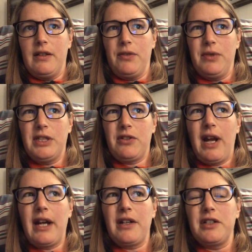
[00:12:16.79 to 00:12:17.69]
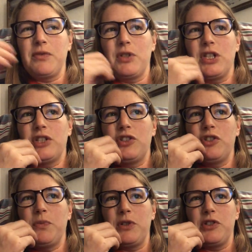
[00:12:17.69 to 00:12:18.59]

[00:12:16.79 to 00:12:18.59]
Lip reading: the Ritz crackers were just super,